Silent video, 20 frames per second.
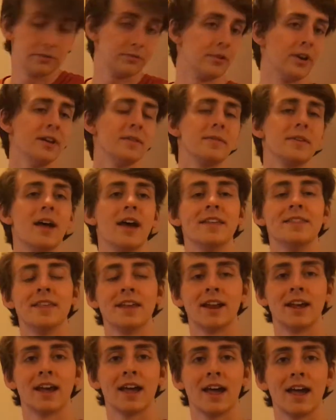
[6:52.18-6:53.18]
Right? And
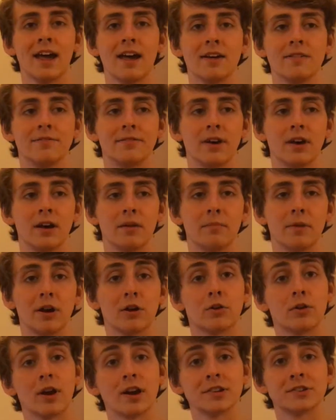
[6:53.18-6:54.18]
then I have a
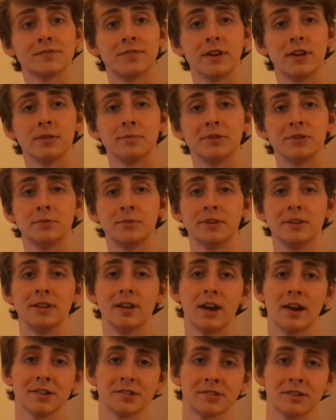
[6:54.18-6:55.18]
crossfader between the
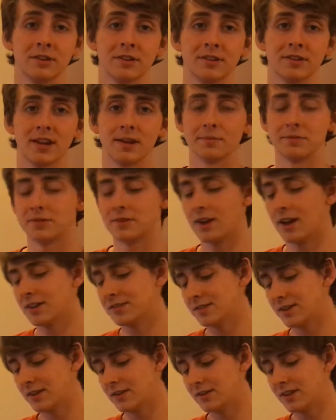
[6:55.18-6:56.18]
oscillator types. So the
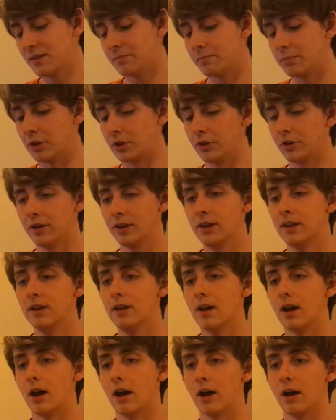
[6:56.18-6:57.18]
oscillators I built
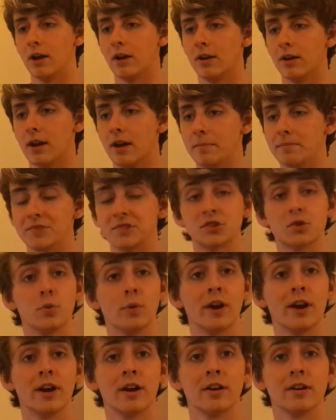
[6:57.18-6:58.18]
are
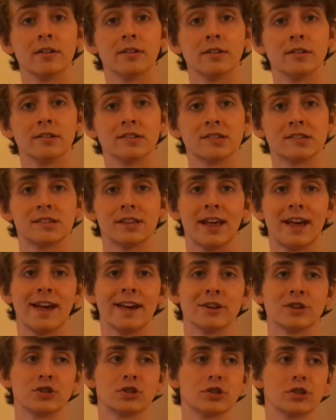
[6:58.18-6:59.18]
square /
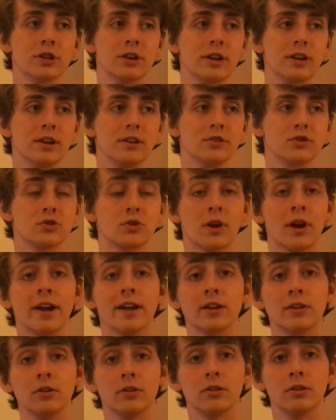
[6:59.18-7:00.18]

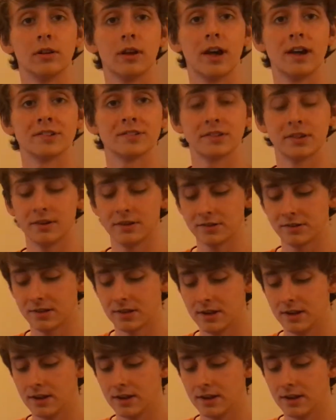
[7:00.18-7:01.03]
triangle oscillators.